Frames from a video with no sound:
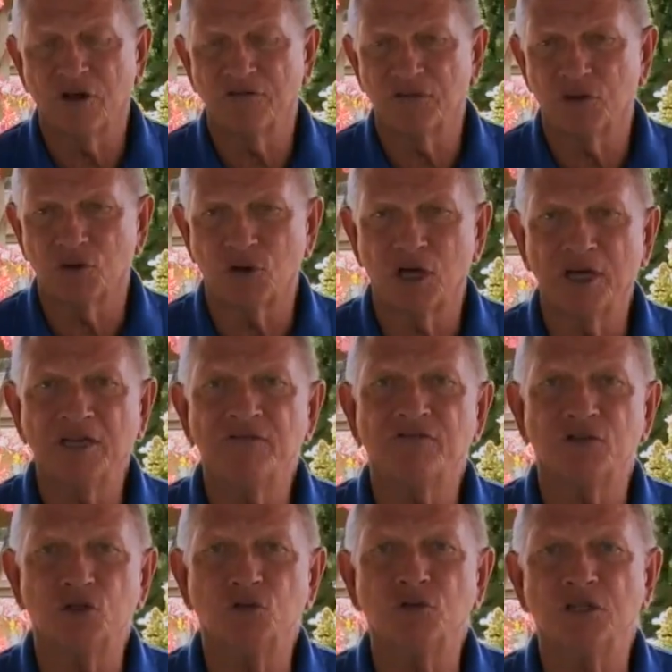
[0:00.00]
of their
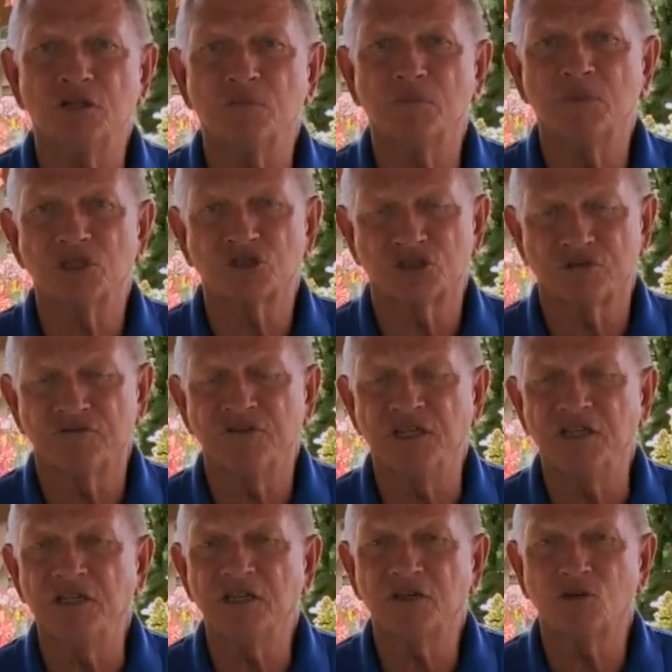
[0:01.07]
life, you didn't miss a
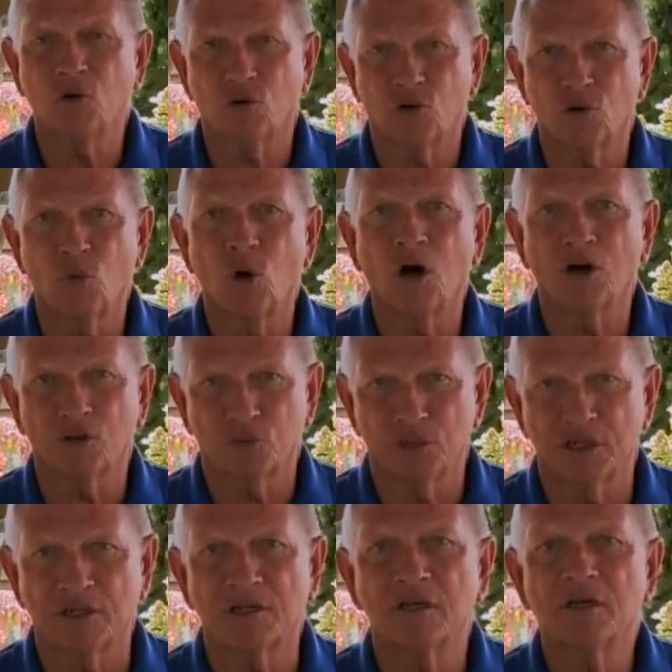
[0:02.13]
feeding or a
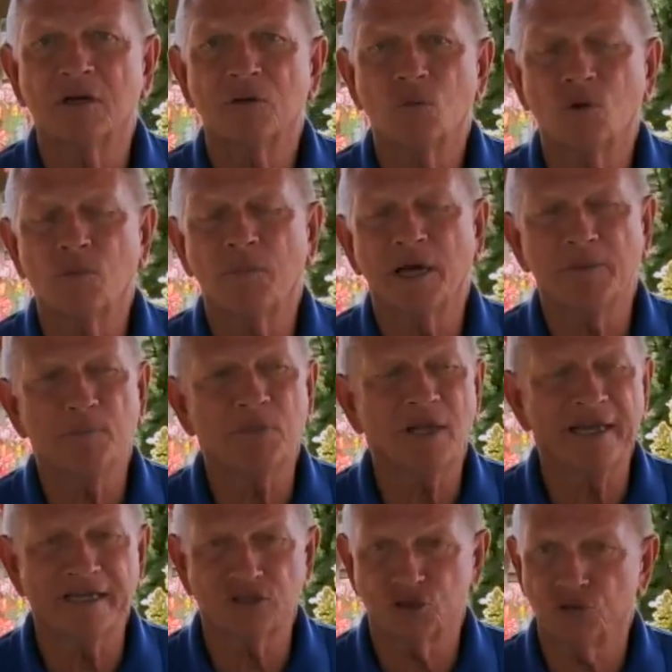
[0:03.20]
watering. Well, my
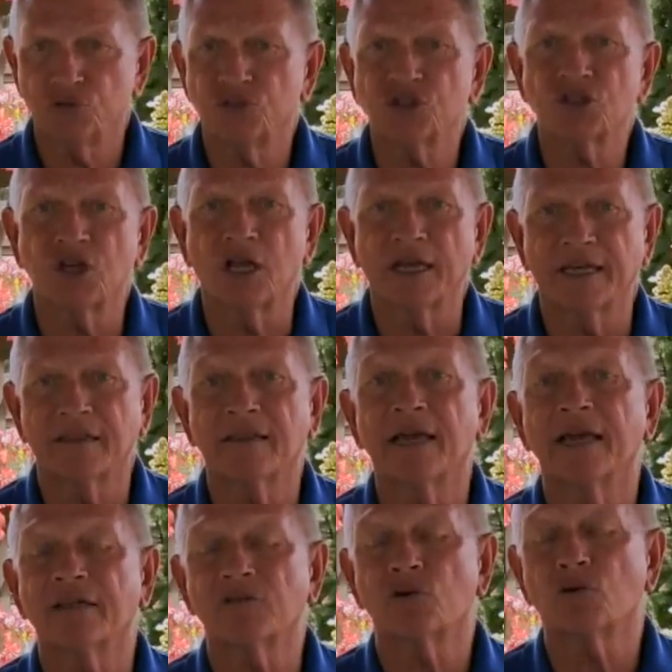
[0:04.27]
plants are just like
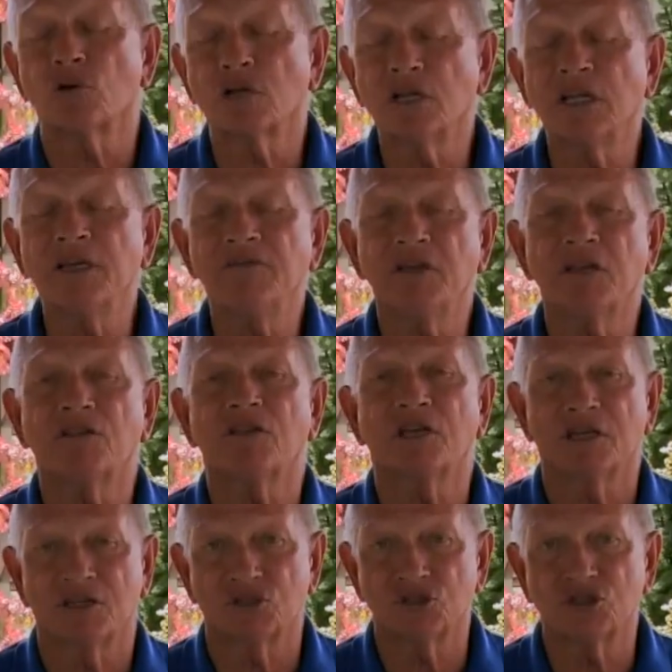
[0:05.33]
that. They're living
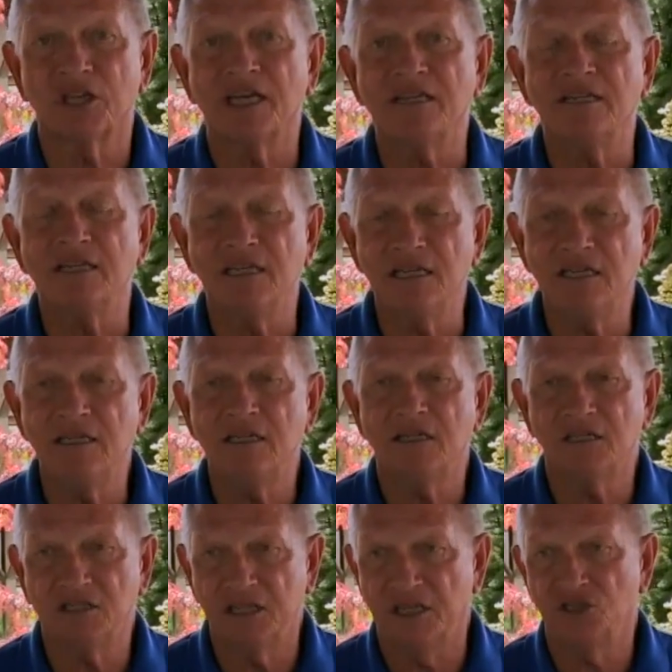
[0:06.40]
things. They need
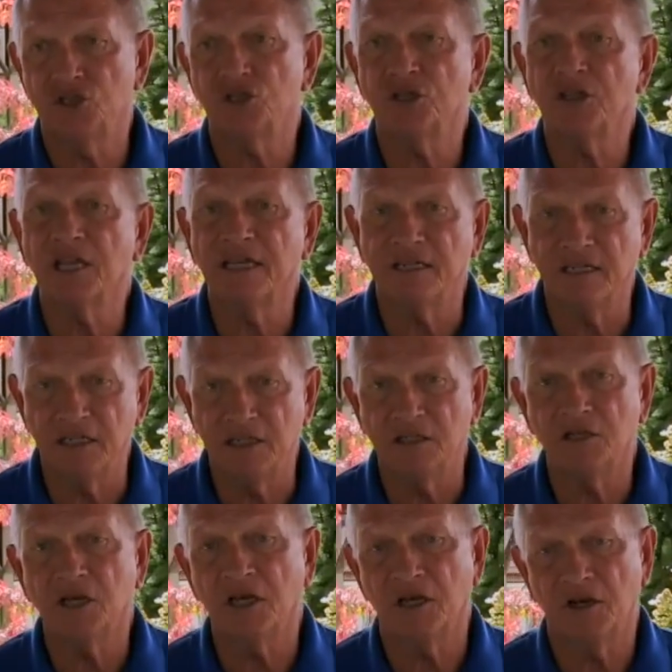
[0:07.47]
attention. They
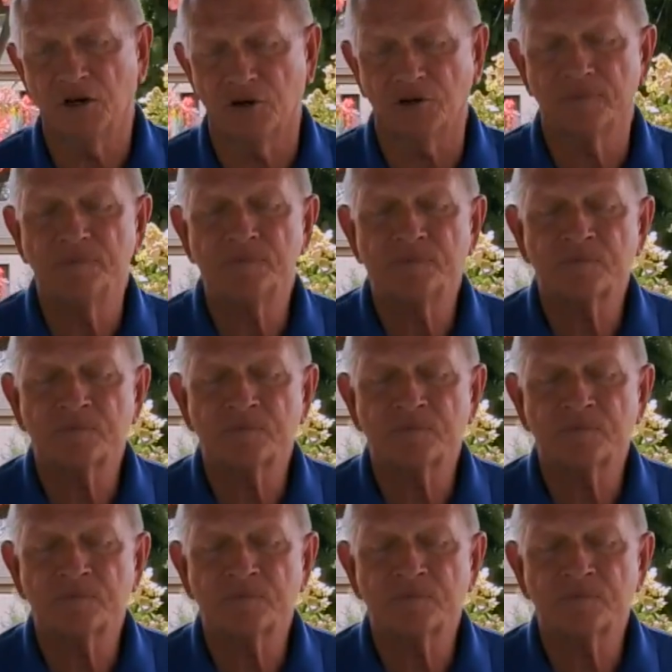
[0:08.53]
need care.